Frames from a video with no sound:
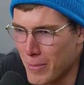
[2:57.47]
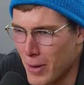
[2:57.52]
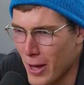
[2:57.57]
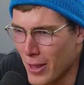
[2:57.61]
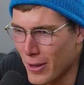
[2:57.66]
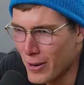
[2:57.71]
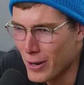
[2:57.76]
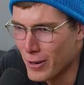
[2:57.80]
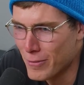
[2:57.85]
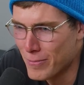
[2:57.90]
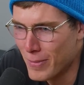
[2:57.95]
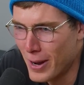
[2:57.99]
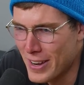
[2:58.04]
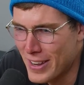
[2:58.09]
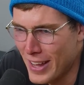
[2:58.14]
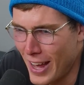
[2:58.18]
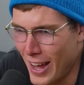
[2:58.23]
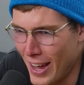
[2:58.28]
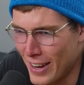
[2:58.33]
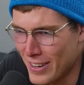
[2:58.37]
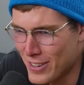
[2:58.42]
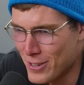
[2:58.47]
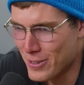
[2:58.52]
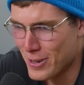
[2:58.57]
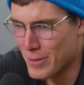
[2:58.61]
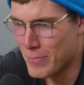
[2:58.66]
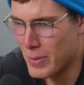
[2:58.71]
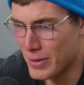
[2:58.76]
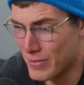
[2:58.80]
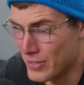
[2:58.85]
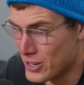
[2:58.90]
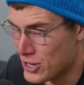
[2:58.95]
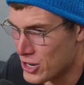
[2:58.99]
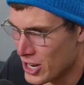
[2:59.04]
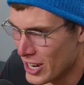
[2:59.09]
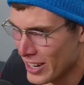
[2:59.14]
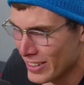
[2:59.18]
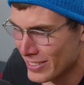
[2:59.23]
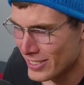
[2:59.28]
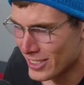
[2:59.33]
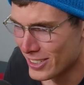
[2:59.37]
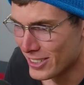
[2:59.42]
mother of my dad doing a bit of a
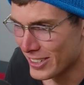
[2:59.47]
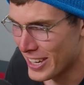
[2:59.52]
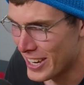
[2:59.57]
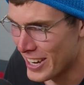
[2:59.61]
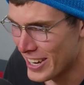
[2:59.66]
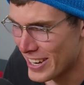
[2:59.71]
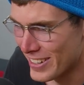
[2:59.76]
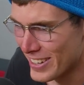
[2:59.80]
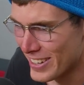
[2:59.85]
jig, a little Ken